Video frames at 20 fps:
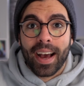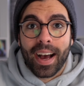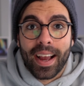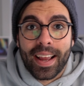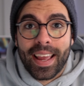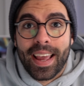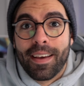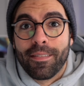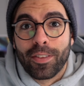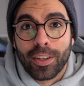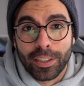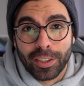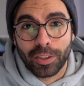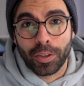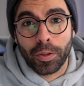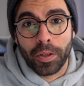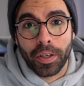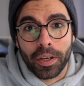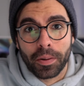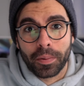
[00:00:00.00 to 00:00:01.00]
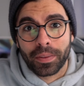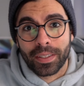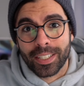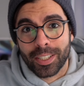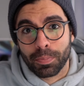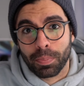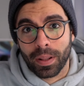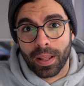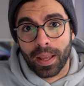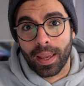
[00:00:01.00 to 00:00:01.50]
I have the Studio
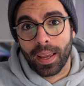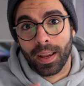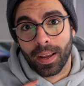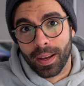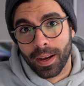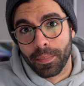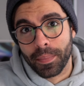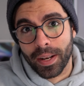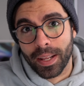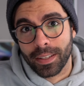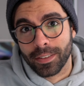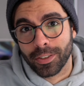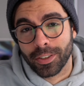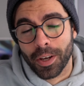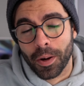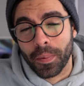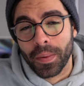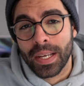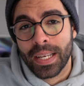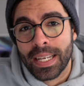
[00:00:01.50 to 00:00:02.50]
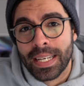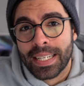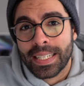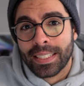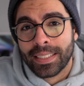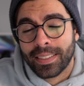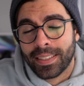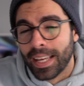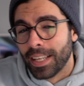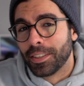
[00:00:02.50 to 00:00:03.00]
display coming in, so
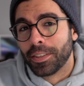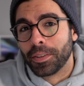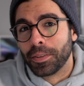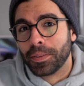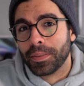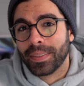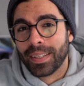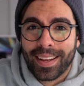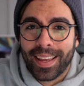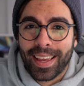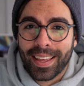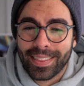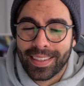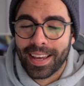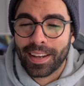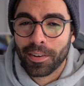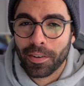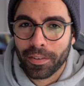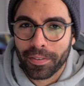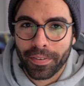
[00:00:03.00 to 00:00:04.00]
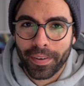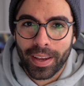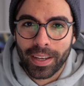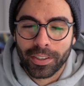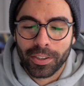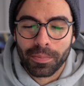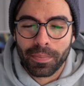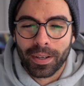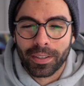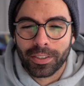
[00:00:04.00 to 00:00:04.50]
stay tuned, hit that
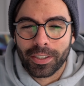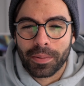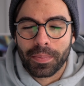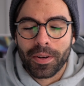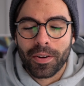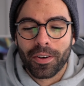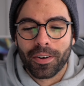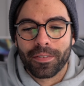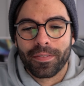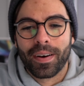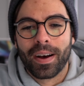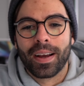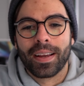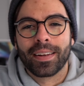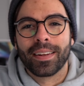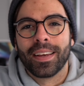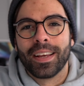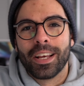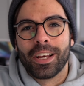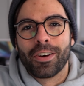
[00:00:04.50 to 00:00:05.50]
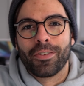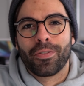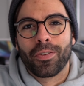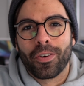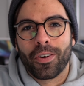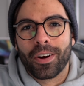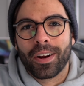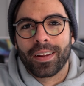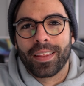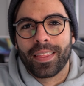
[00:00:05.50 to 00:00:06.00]
notification bell so you can be notified
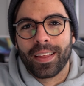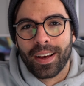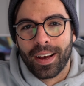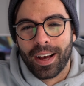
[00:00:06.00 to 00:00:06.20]
for the